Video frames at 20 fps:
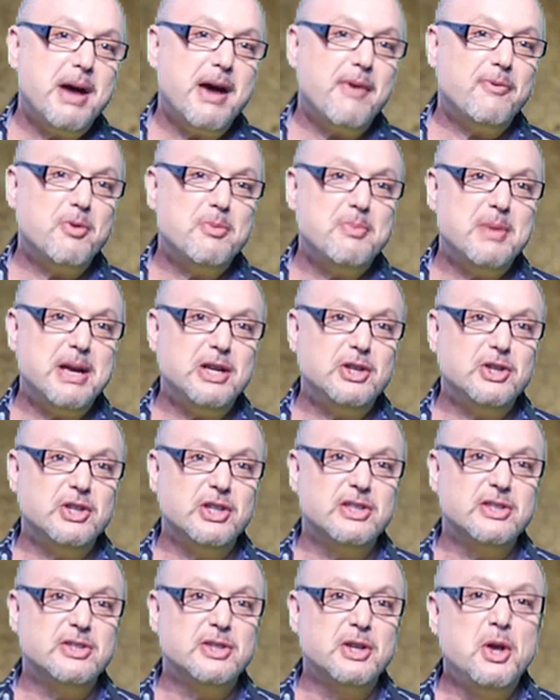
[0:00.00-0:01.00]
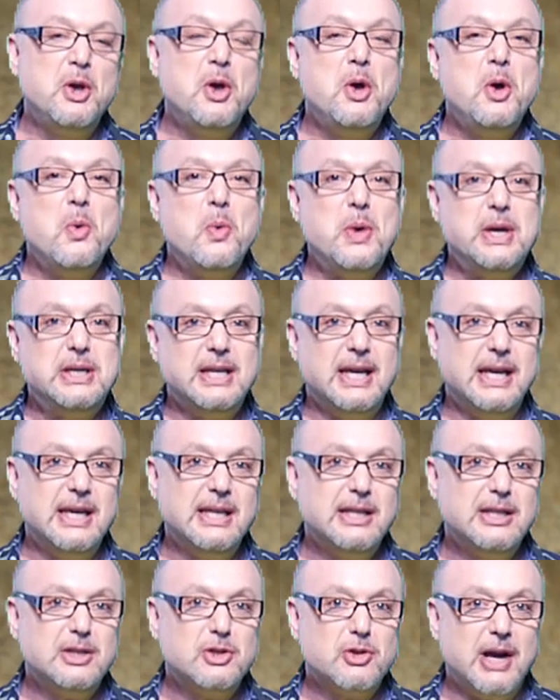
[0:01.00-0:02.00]
affirmations, we take
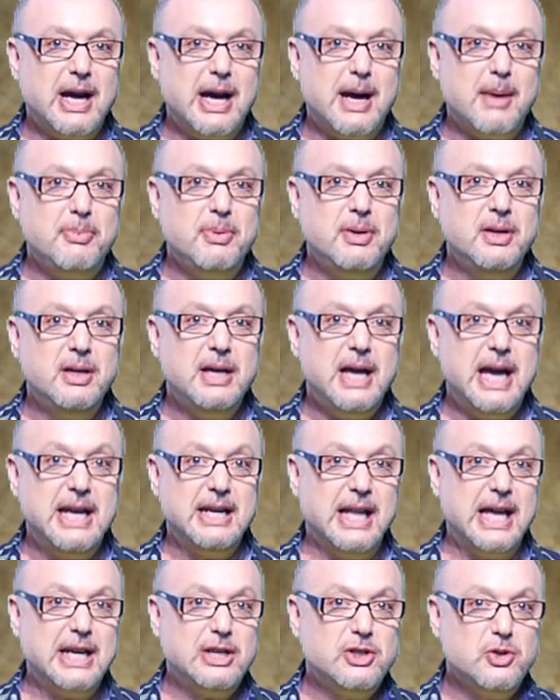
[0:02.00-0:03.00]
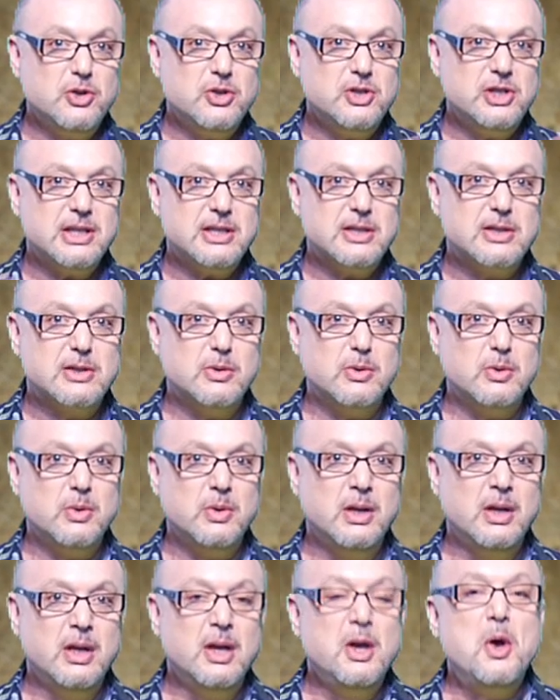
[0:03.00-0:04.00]
the trap, and like
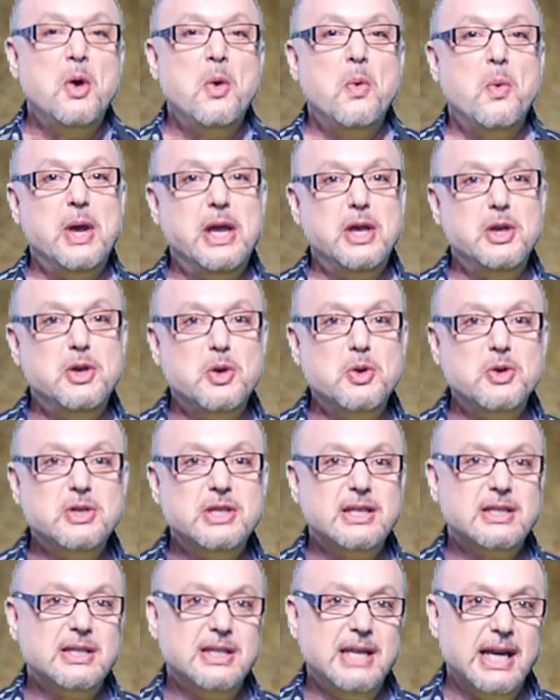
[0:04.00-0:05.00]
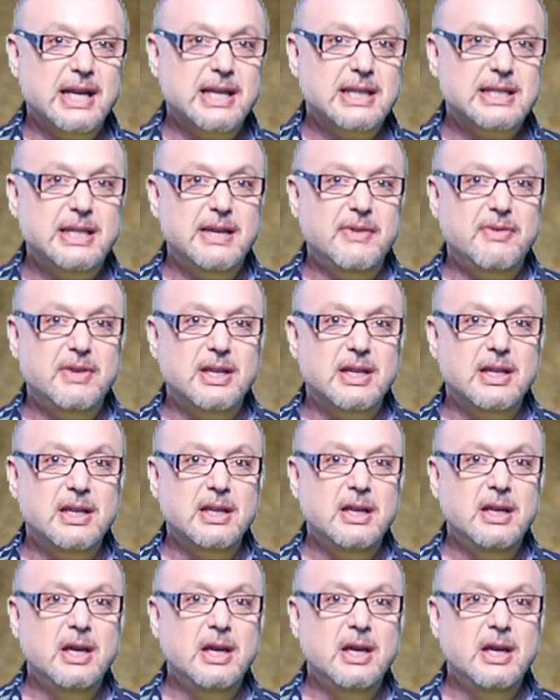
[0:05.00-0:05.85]
jujitsu, we use its negativity